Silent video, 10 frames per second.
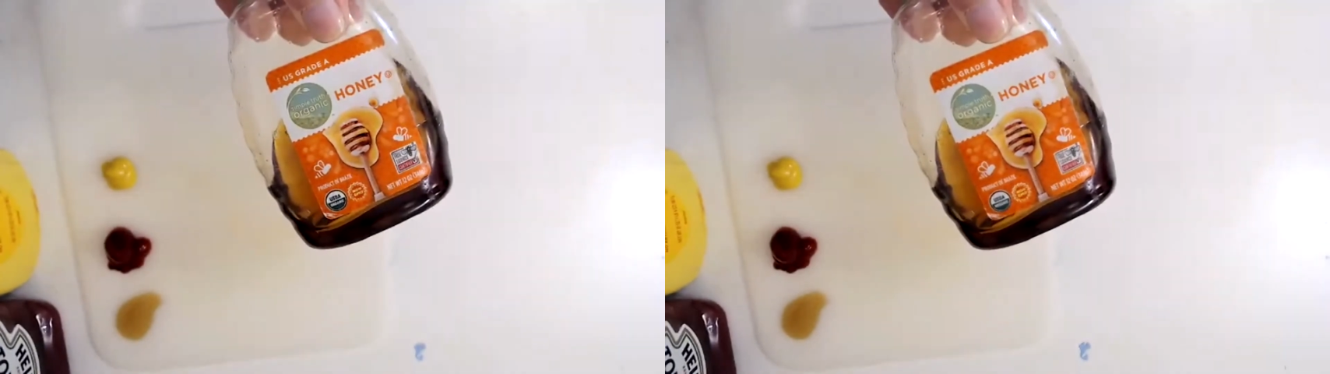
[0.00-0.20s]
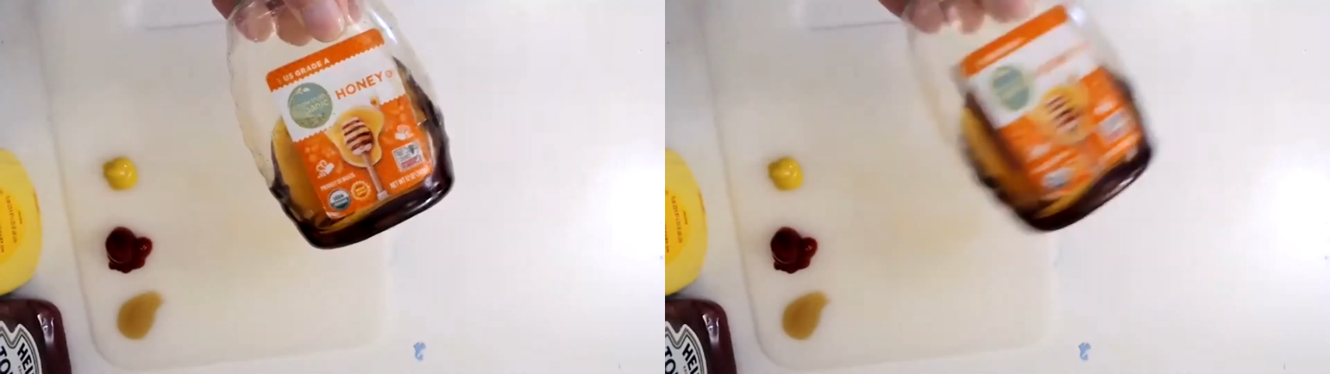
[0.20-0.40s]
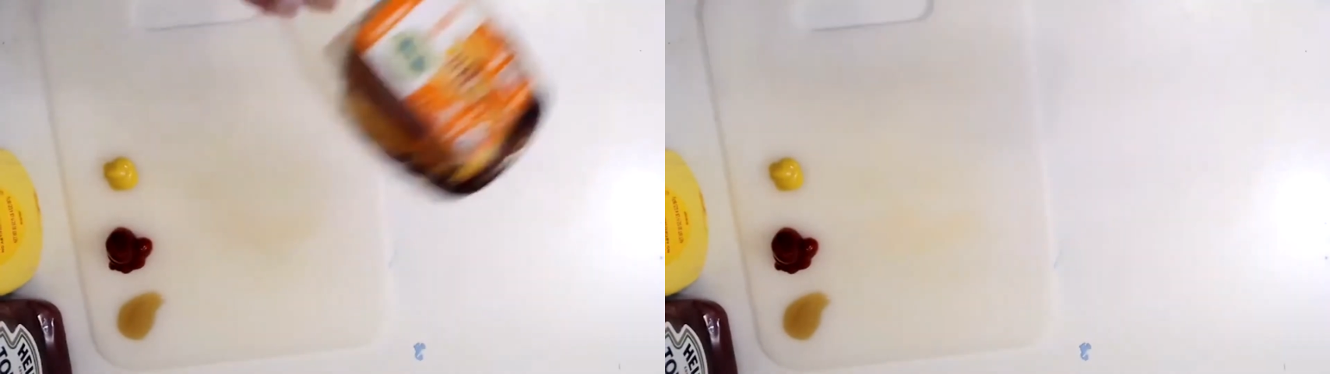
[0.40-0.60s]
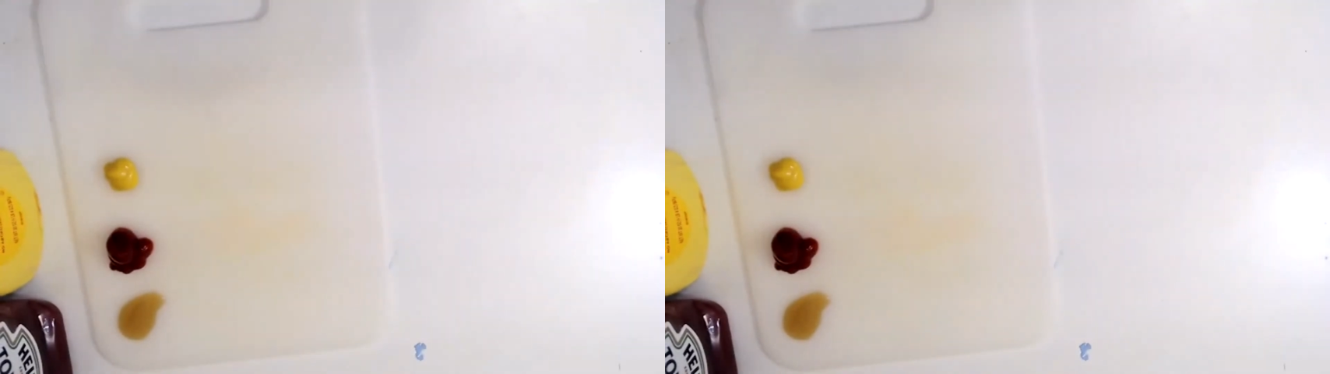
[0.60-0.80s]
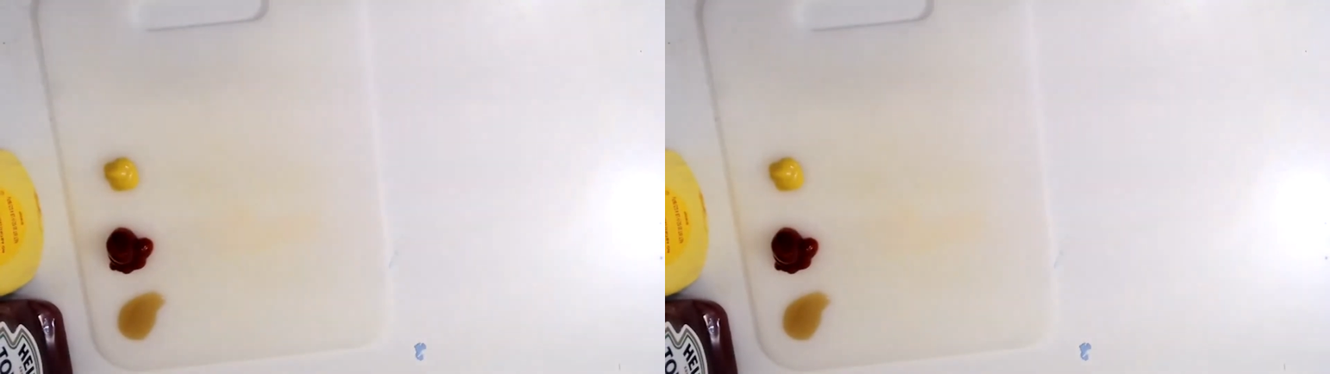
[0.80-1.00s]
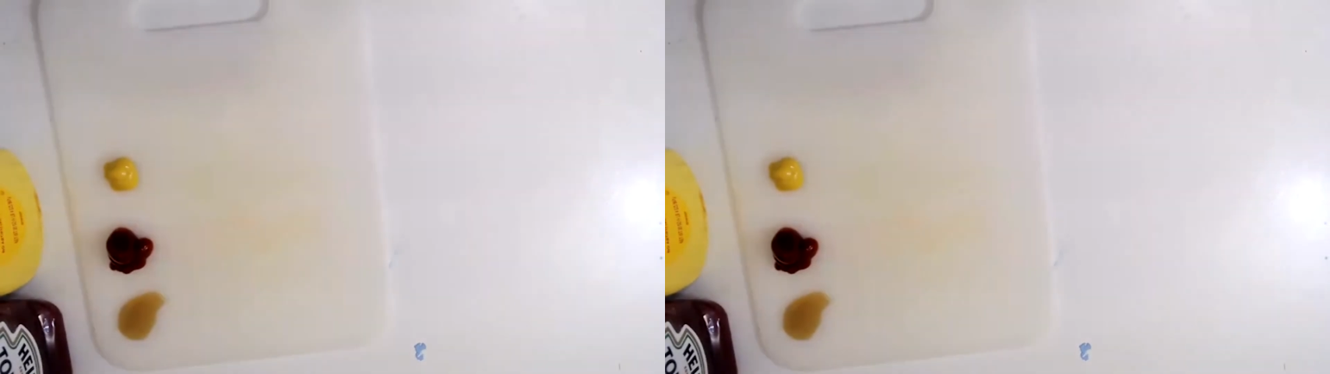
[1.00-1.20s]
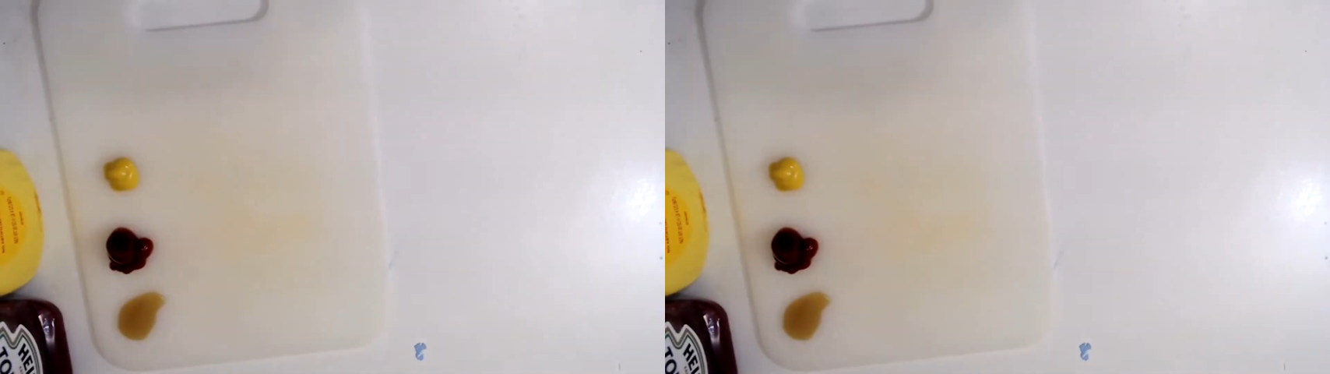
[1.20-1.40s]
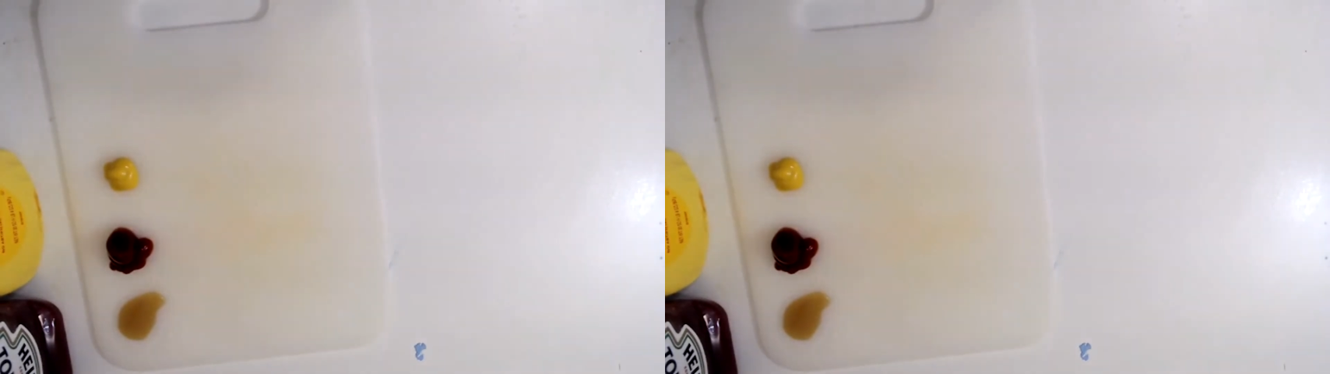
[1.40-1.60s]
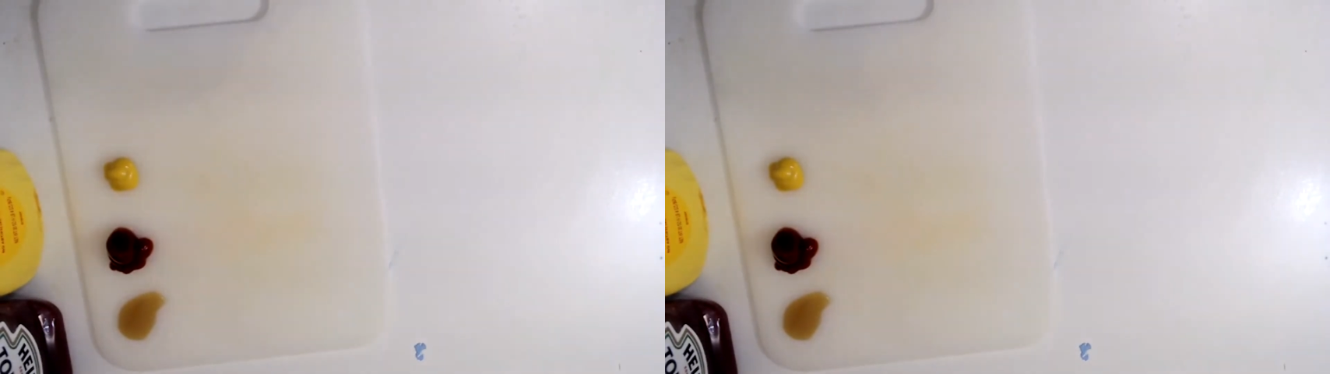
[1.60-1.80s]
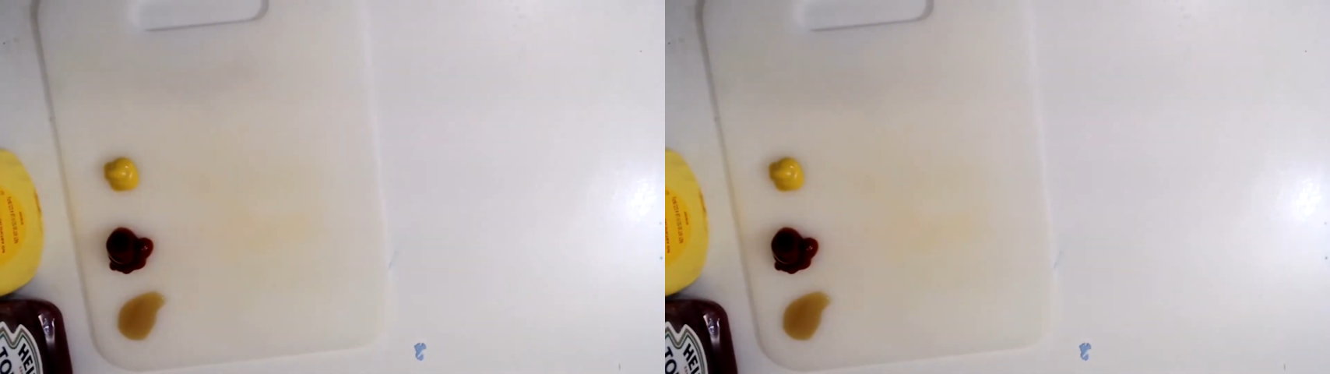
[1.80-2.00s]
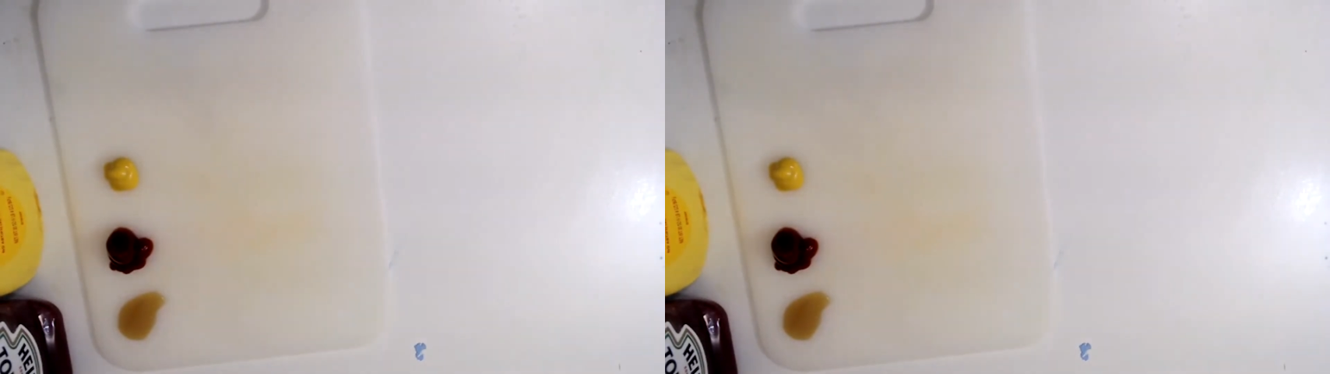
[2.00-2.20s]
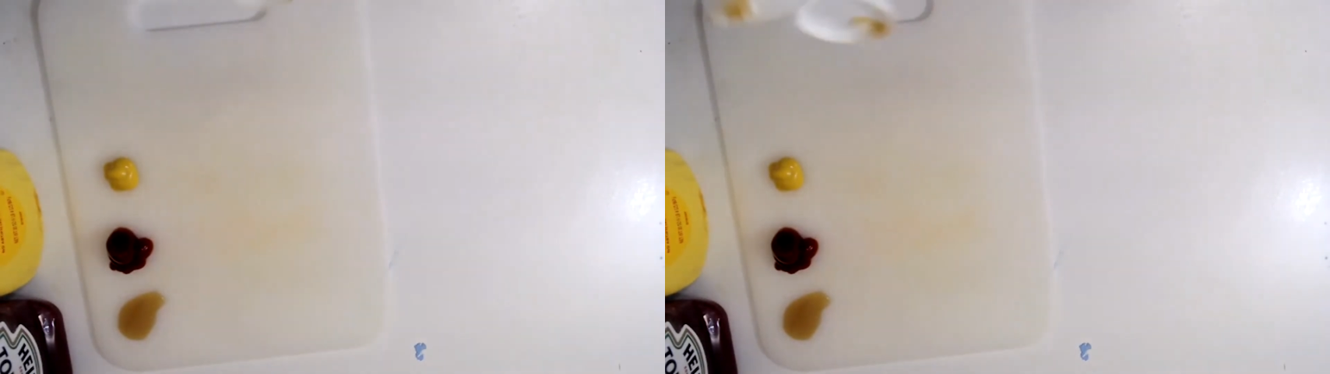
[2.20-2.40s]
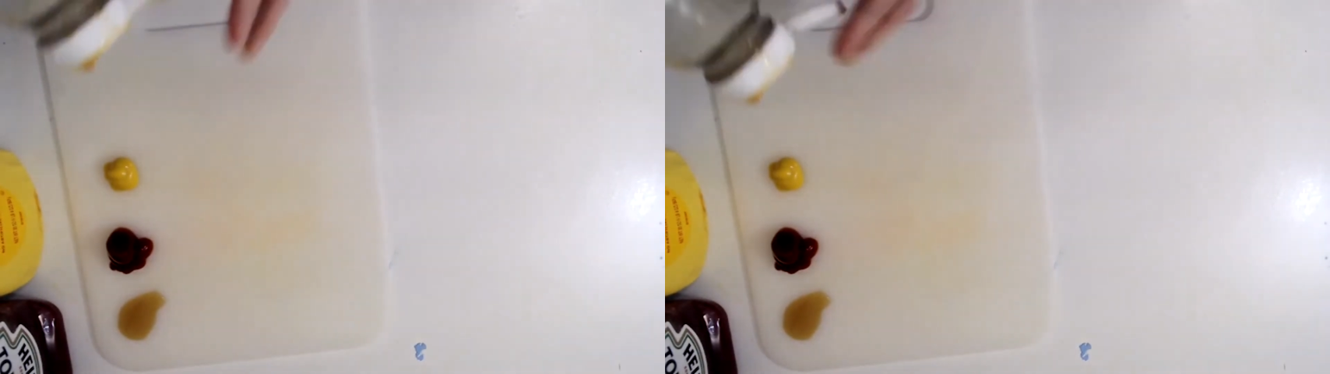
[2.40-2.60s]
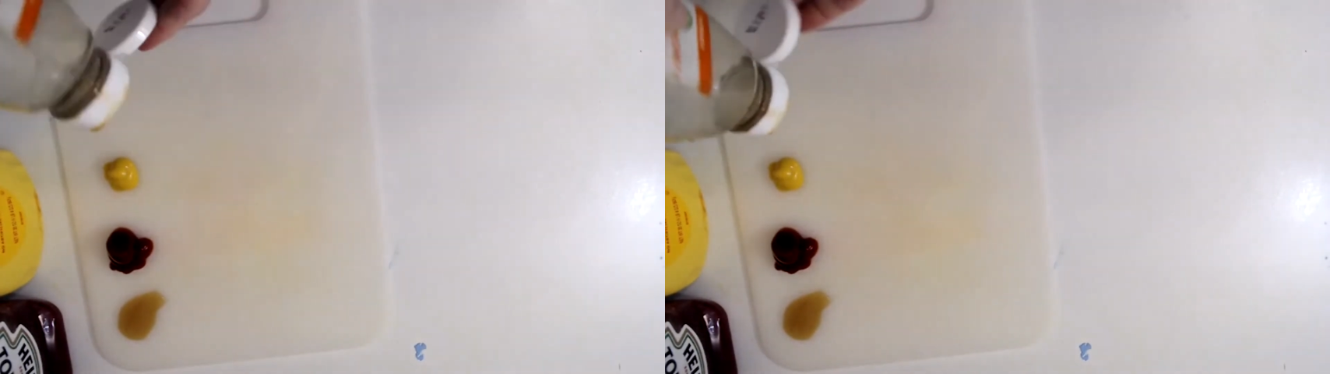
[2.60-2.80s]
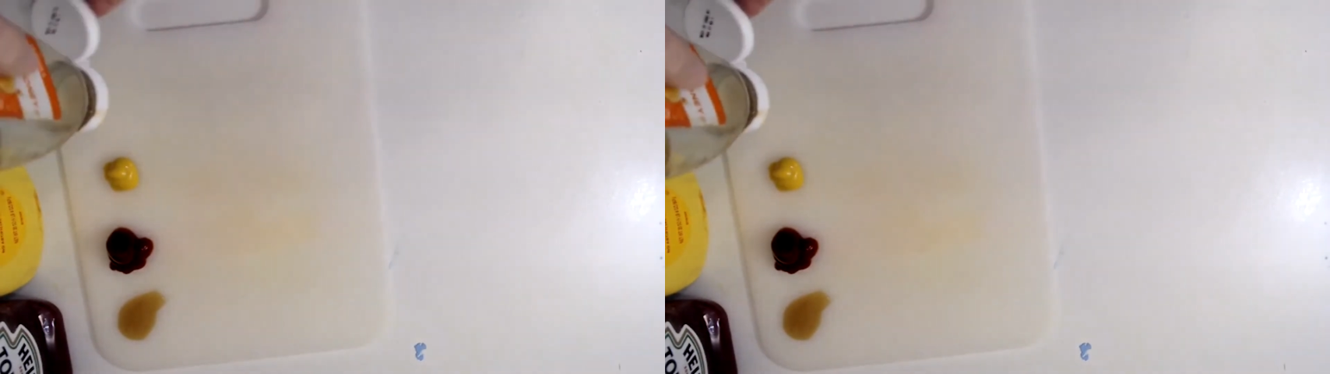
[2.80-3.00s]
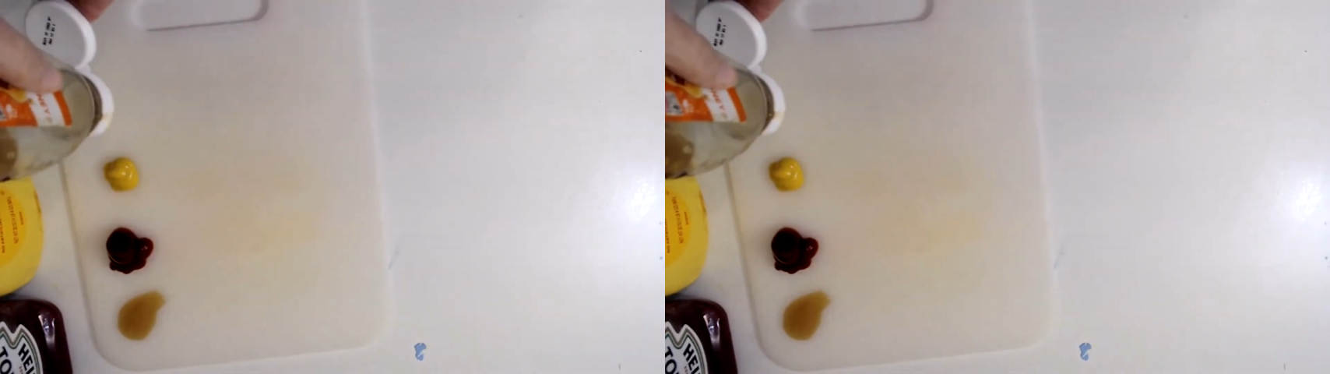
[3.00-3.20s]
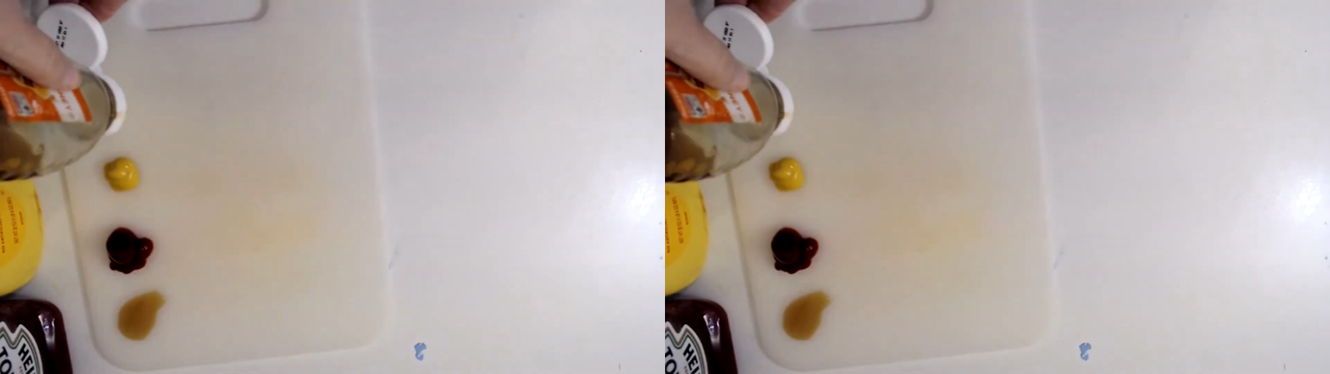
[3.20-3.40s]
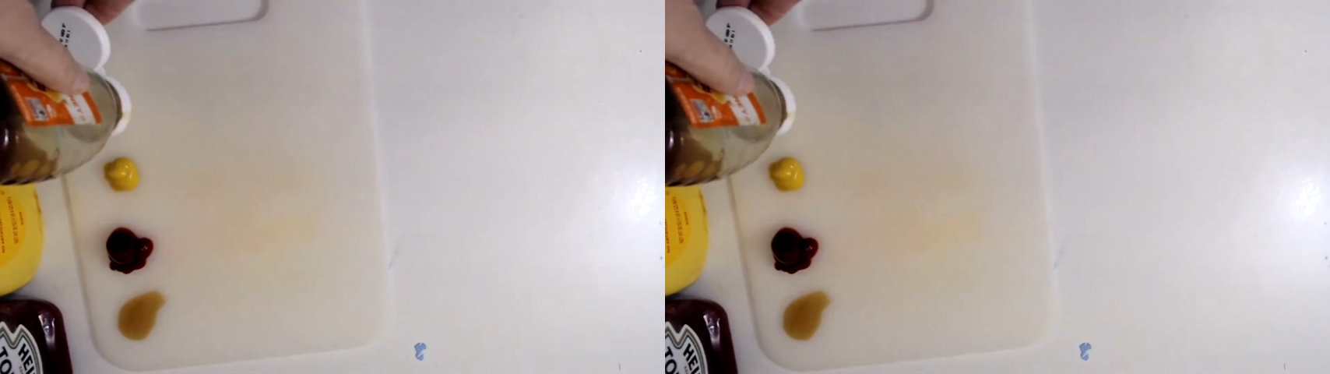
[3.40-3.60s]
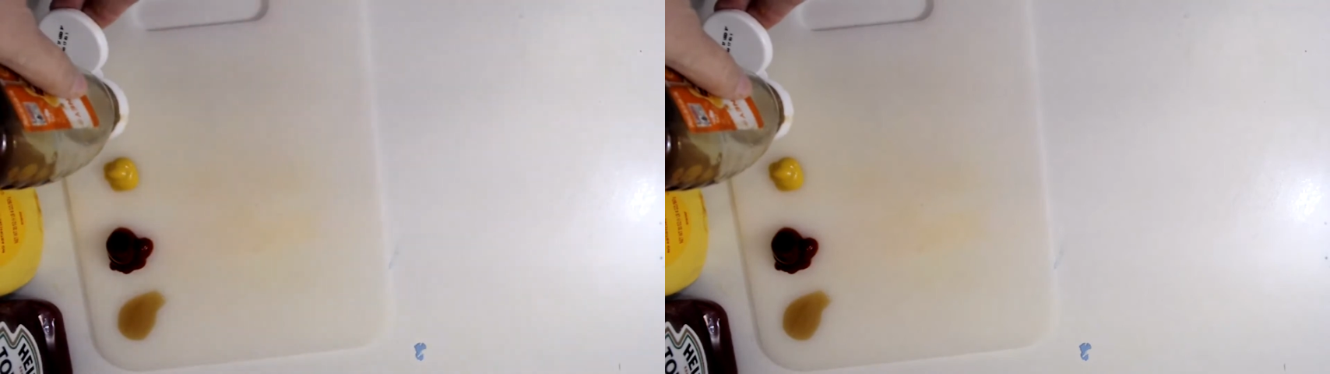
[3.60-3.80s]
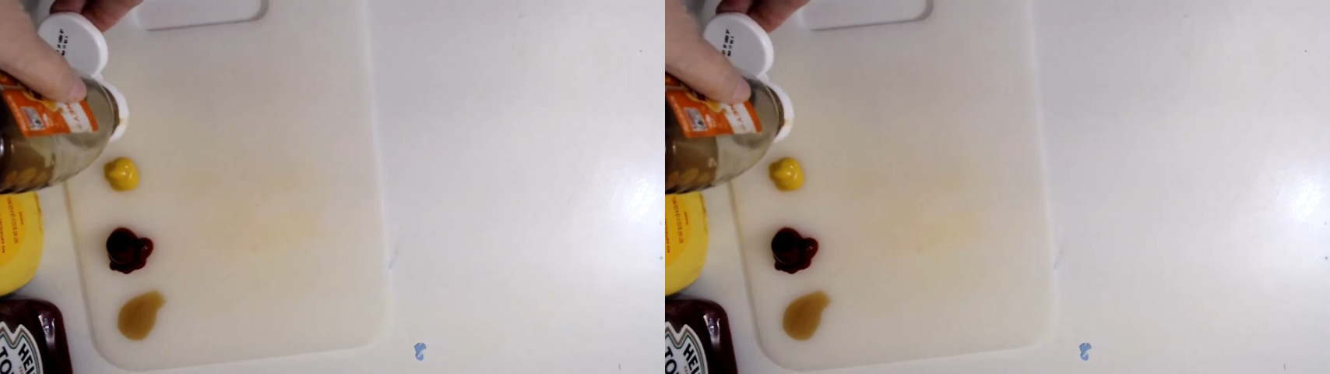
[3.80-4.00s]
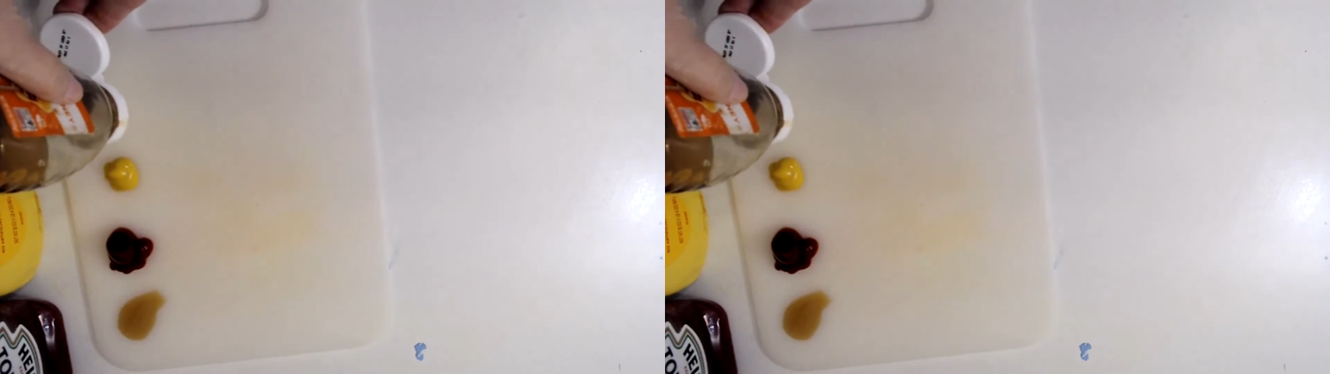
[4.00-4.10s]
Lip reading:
(no speaker visible)